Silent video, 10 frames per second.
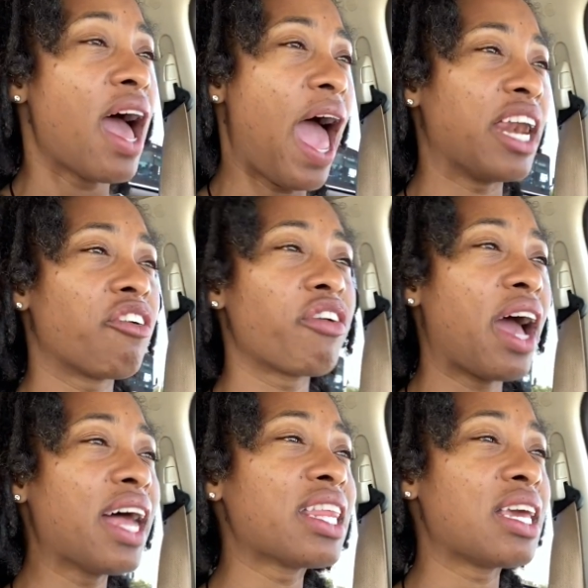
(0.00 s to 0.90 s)
And in
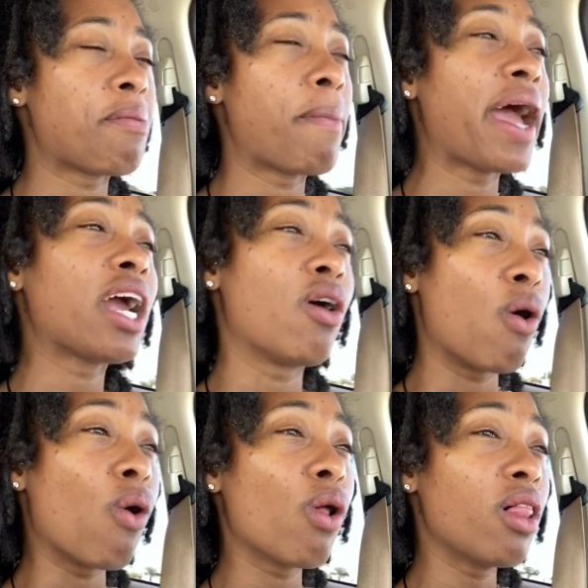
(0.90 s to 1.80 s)
reality, my
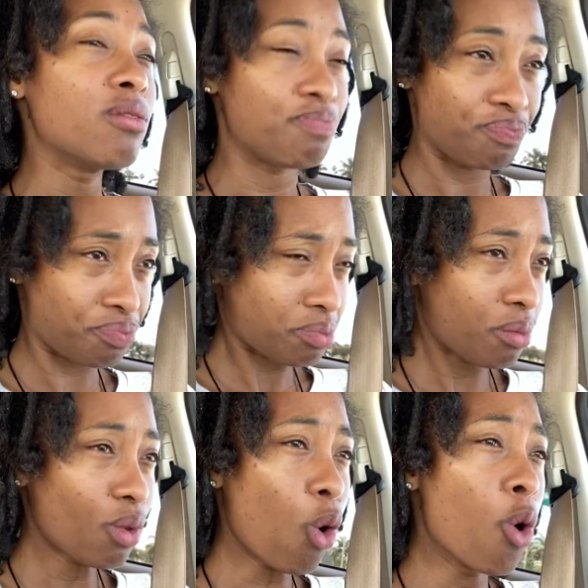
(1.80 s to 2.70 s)
goal
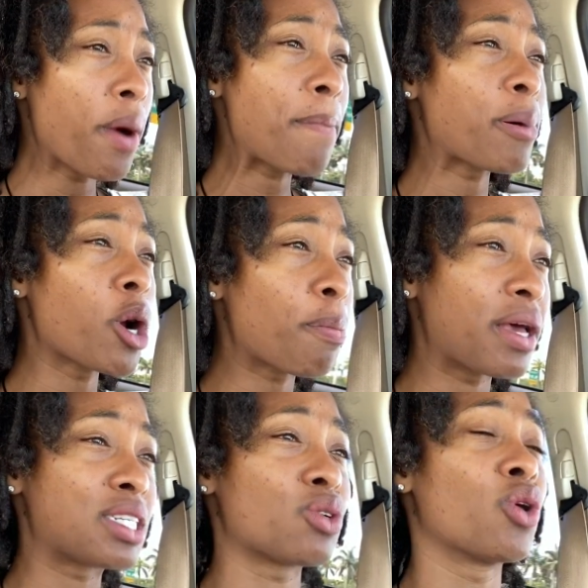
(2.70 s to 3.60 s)
or my
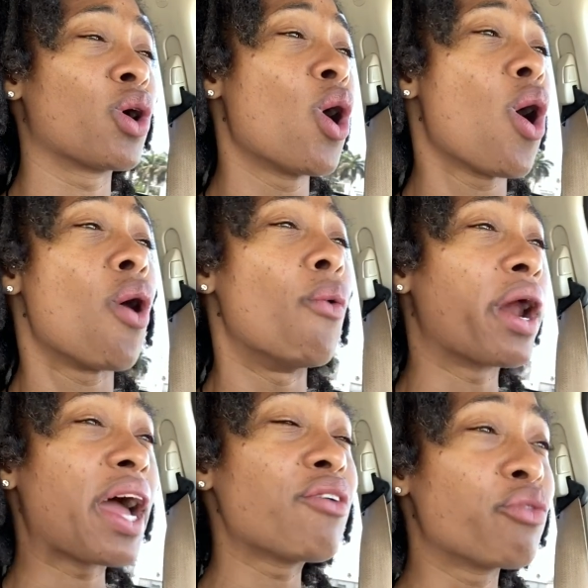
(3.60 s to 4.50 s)
purpose or what
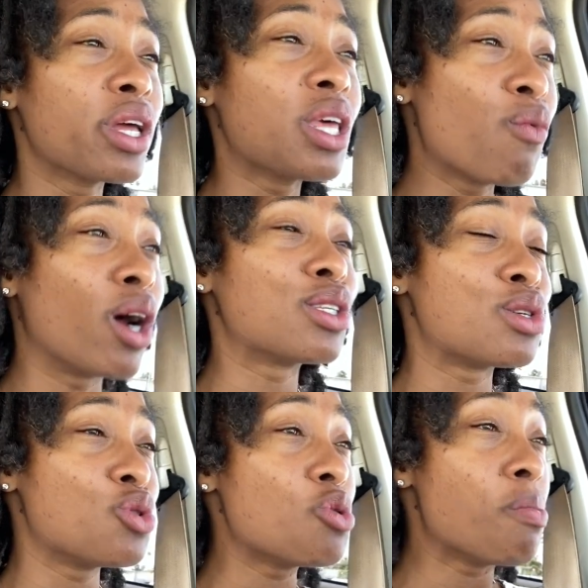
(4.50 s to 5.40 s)
I really want to
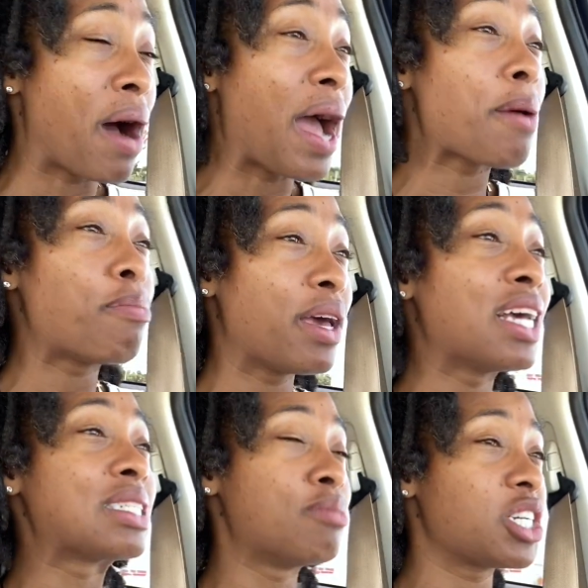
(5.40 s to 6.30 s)
do, my
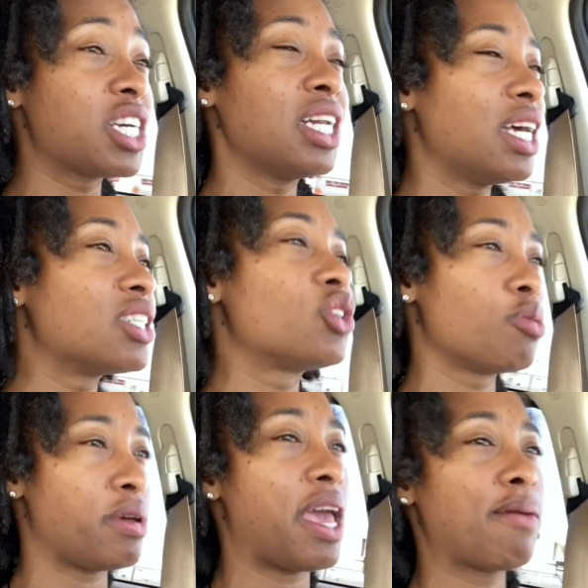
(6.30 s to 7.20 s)
biggest mission is to
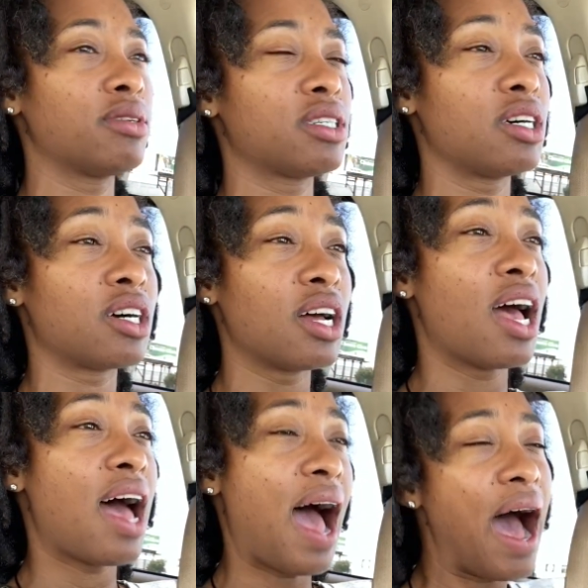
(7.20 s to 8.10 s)
be able to
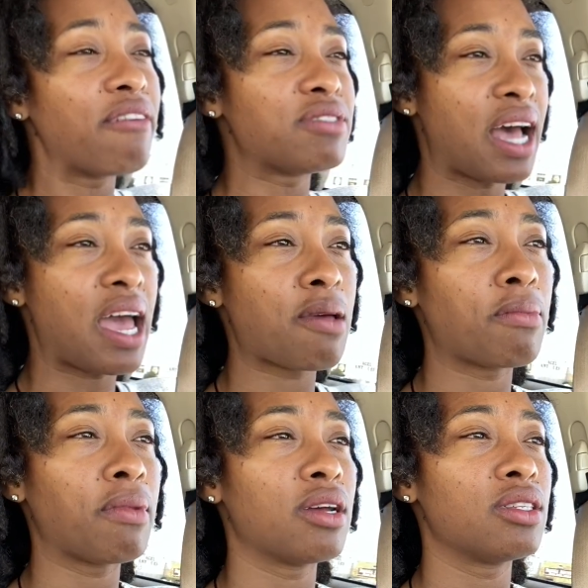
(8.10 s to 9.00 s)
have
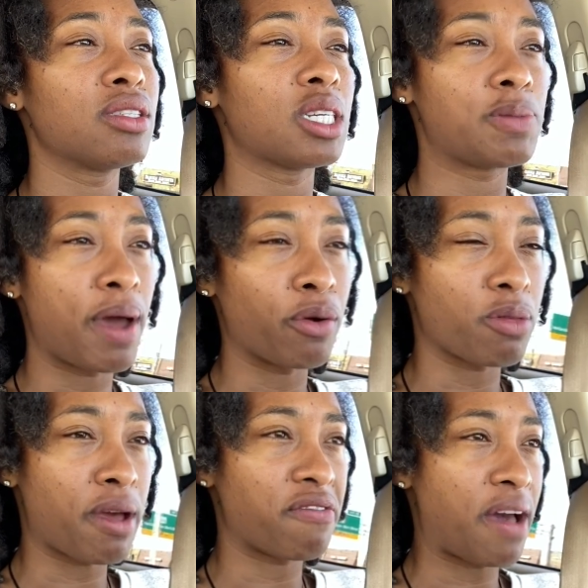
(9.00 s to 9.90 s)
time to spend with
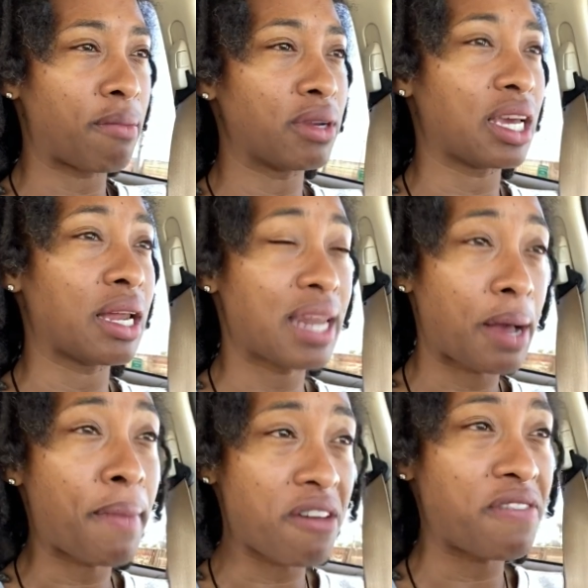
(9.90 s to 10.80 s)
my family, like
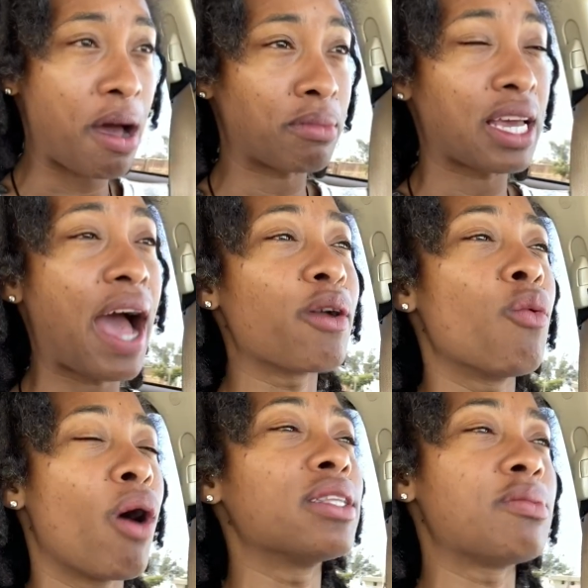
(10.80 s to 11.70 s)
my family. I don't
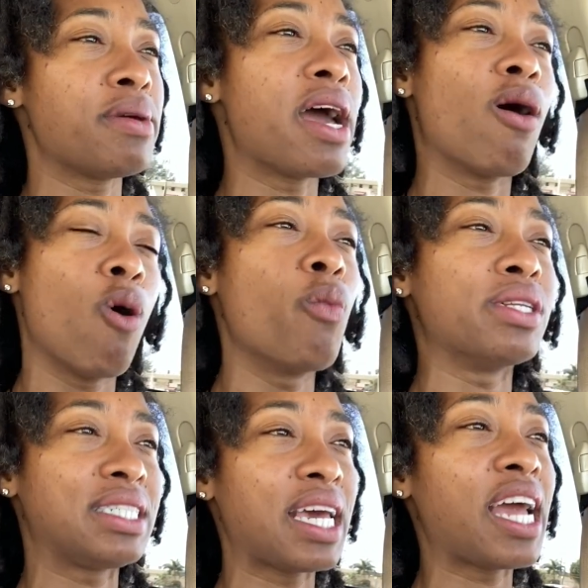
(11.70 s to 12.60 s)
want to be at home
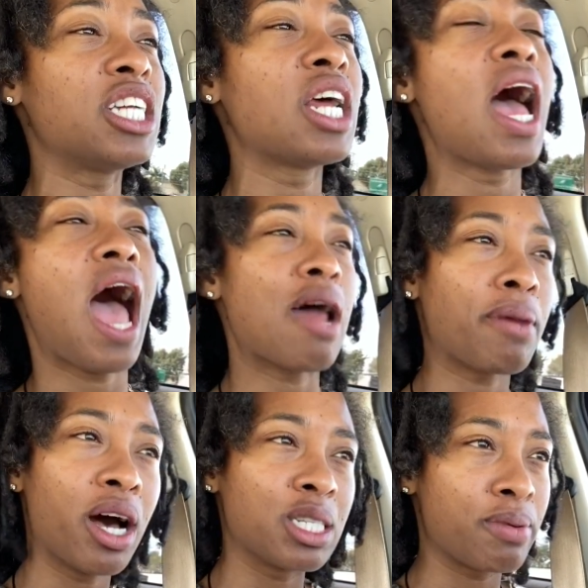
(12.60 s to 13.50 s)
with Sage and my
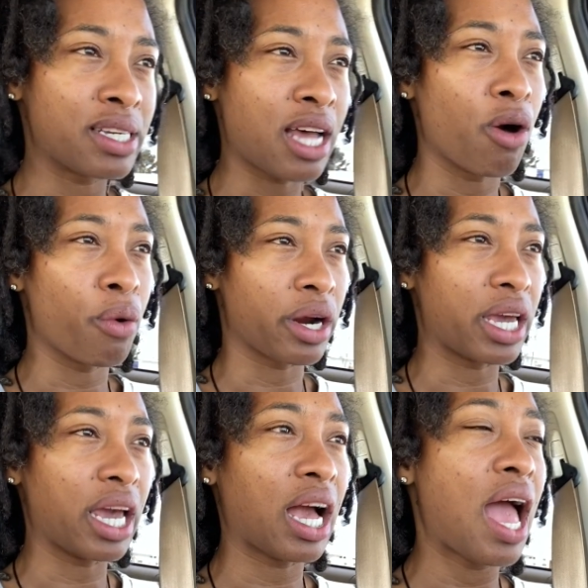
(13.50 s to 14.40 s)
husband is out
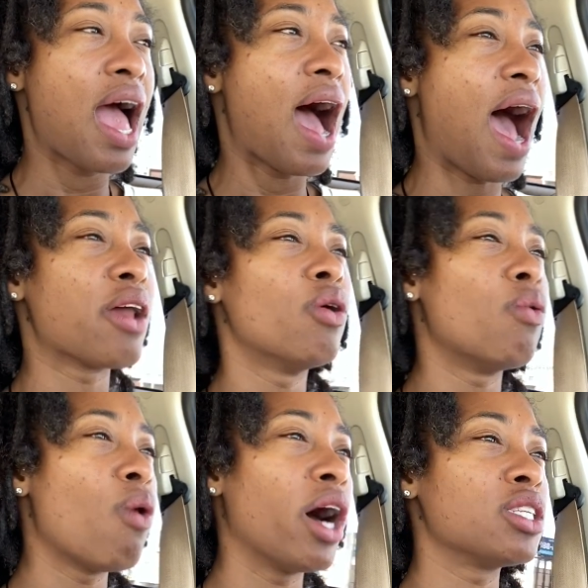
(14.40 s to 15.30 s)
working. I
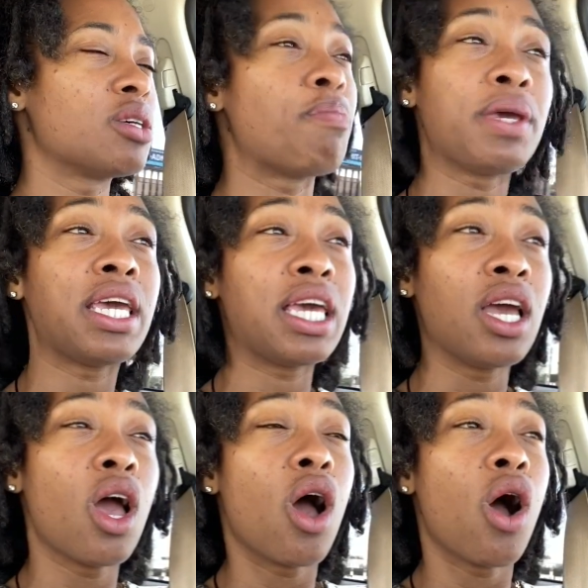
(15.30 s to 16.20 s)
don't want to be
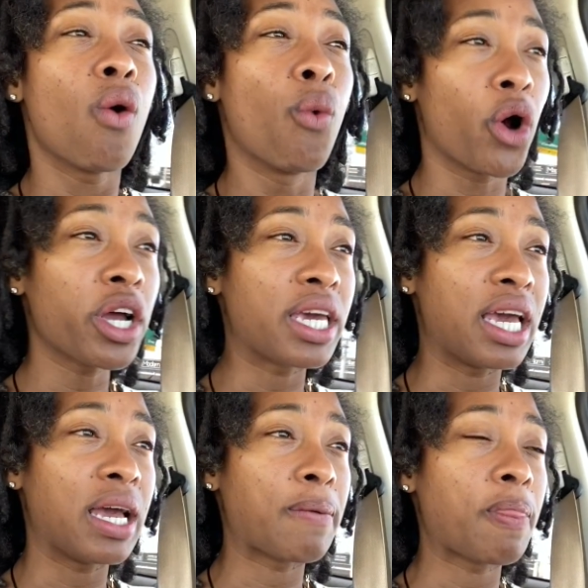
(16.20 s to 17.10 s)

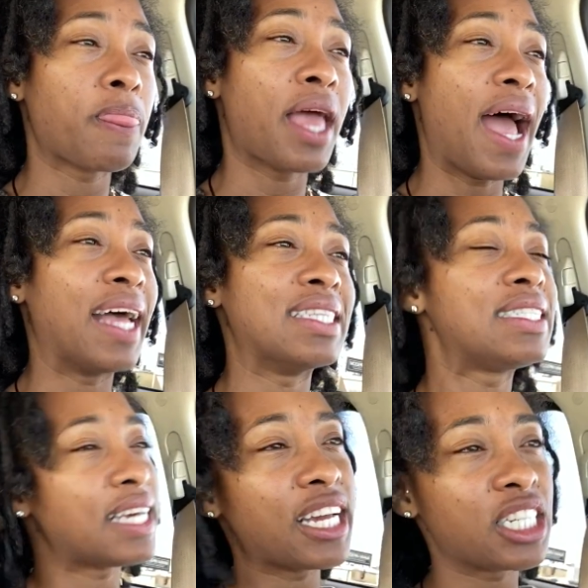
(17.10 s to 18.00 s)
working and
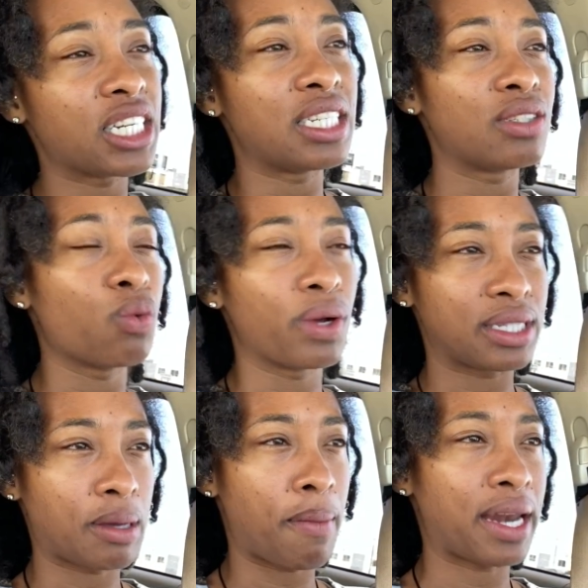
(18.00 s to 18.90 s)
Sage is with
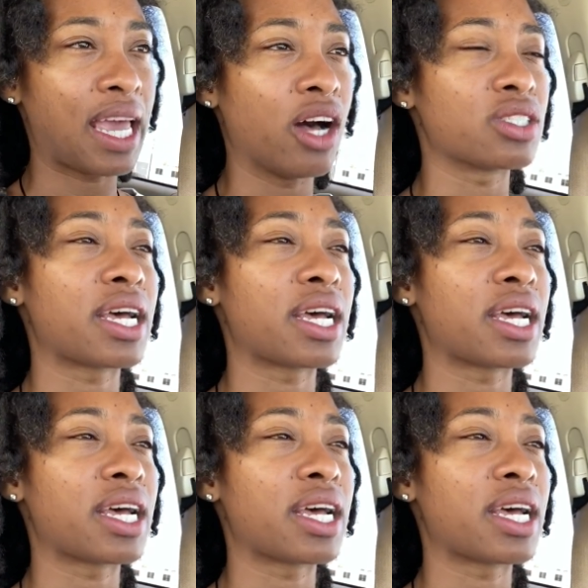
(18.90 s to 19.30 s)
somebody else.